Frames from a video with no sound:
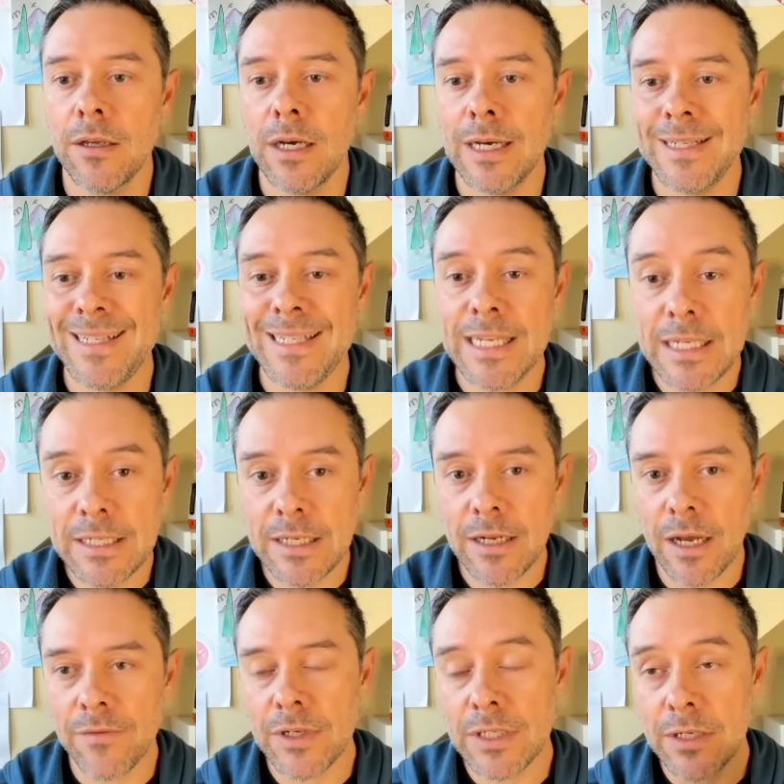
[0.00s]
season.
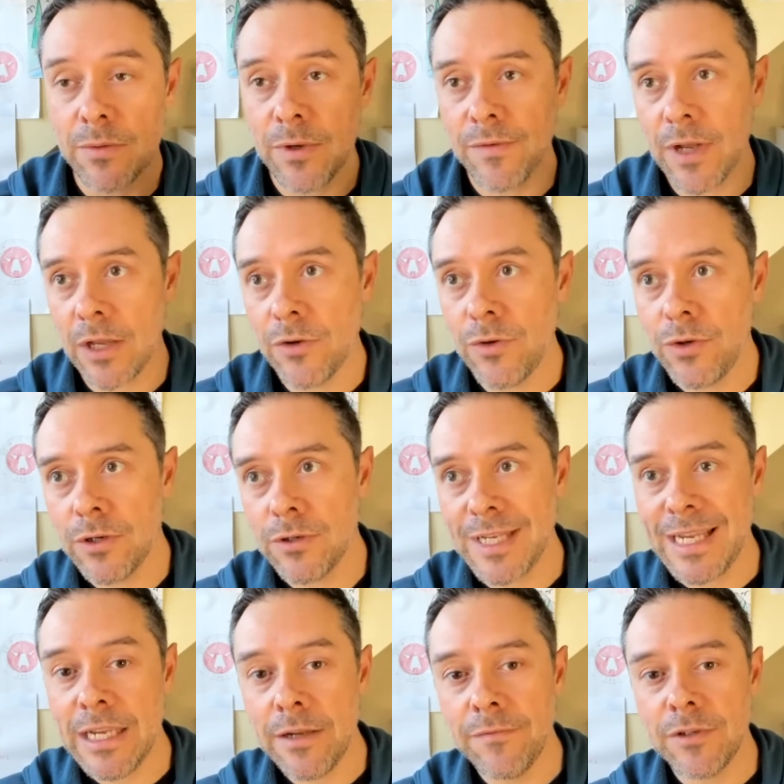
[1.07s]
Obviously, we've got New Year's
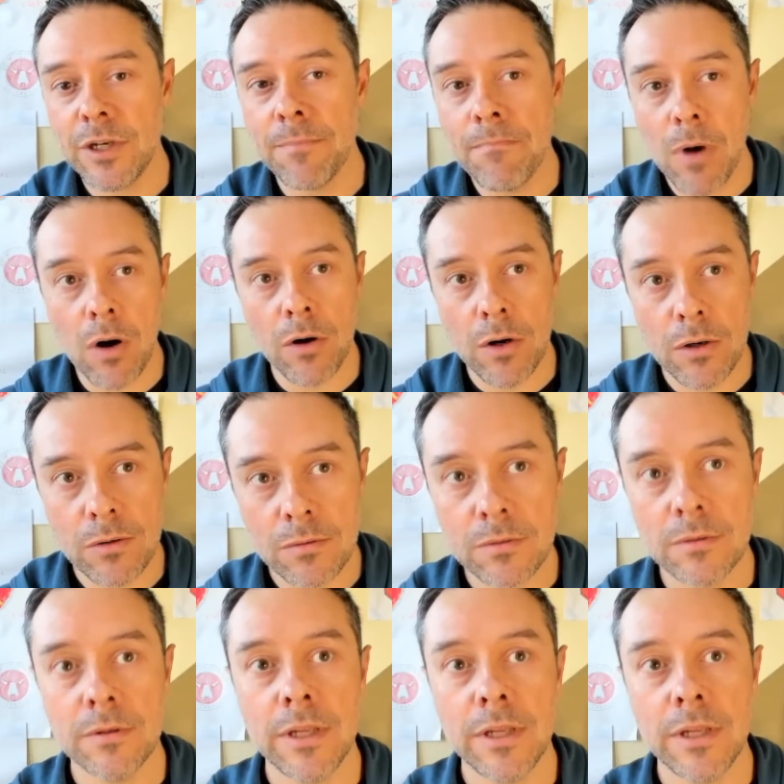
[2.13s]
Eve tomorrow,